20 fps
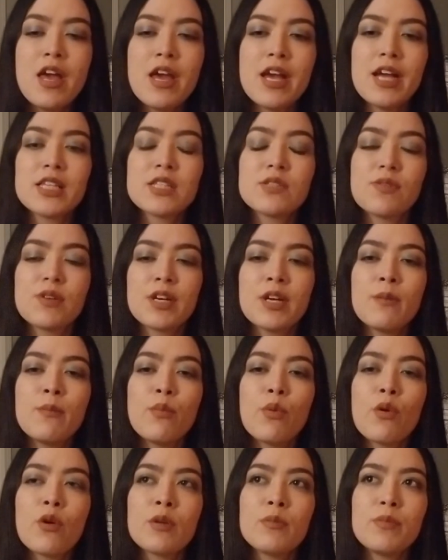It's very
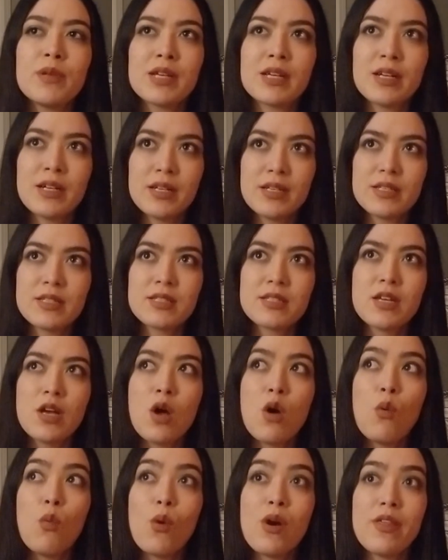important because
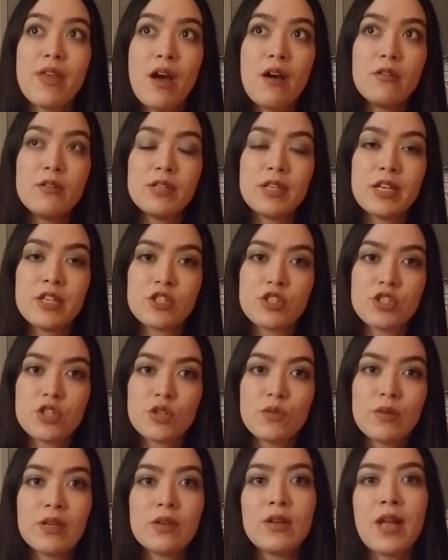Without nature,
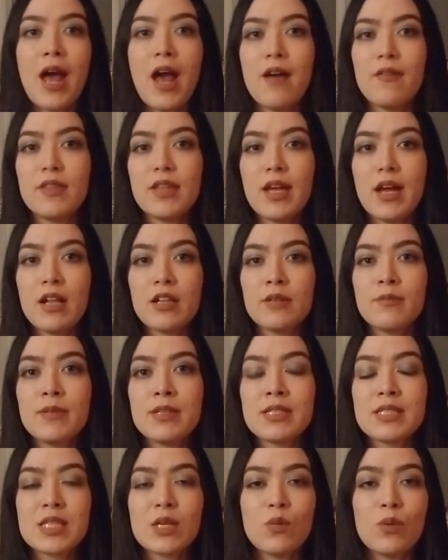we don't have the
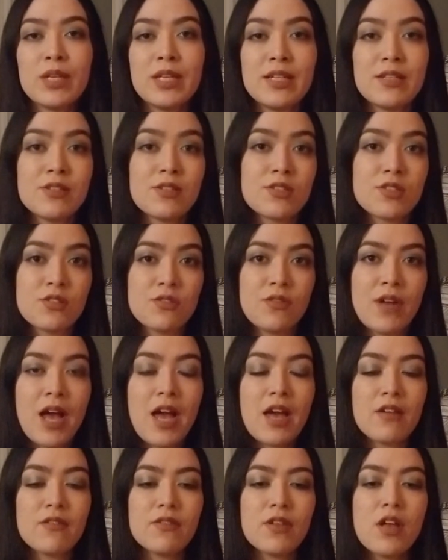elements that we need to
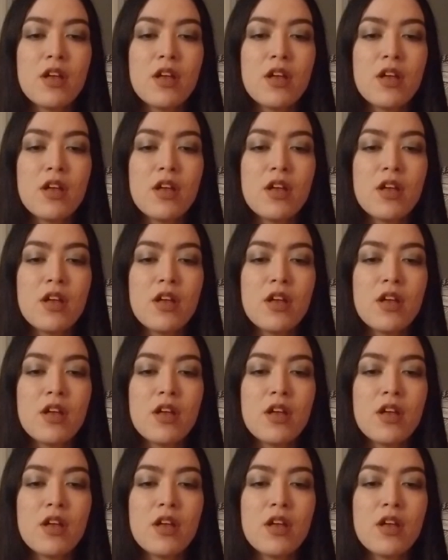survive.